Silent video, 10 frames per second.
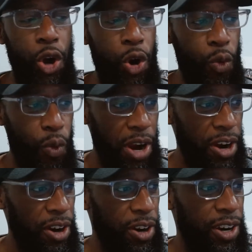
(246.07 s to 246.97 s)

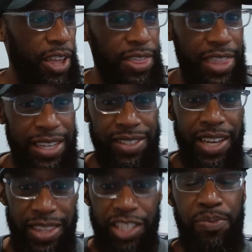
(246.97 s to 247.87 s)
where they
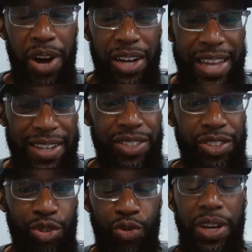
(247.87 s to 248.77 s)
say this podcast
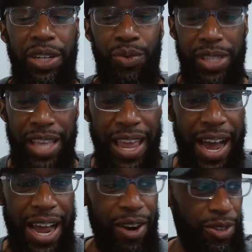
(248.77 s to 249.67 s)
is created with
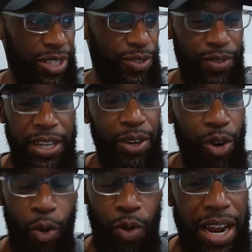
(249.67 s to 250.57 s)
AI or this video
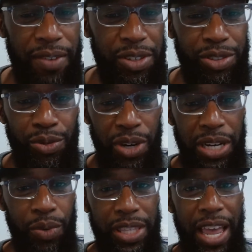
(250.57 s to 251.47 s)
or whatever is created
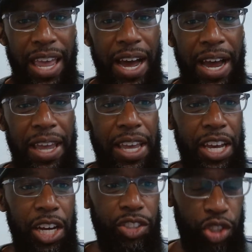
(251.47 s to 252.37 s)
with AI,
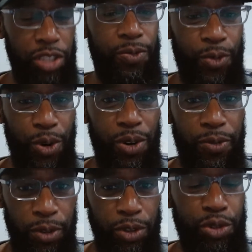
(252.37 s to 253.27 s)
just for
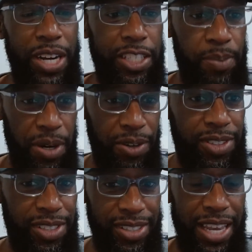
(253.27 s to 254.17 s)
full
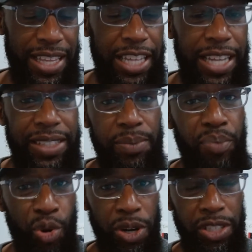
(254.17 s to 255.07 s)
transparency's sake. And that's
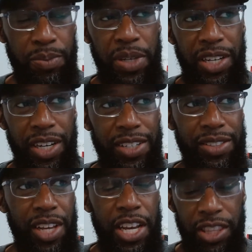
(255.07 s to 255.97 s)
important
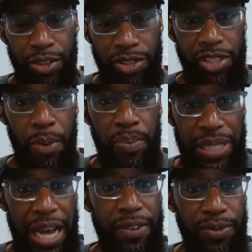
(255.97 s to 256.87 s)
because there are some
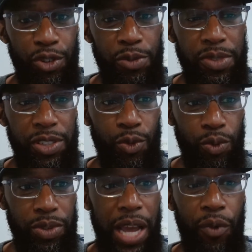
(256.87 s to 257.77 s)
platforms
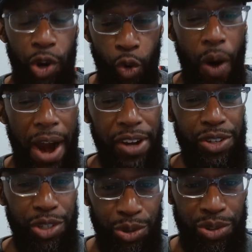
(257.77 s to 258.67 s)
that require
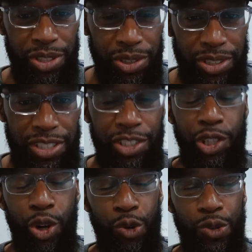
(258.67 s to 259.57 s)
you to
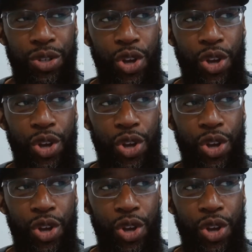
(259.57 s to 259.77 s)
disclose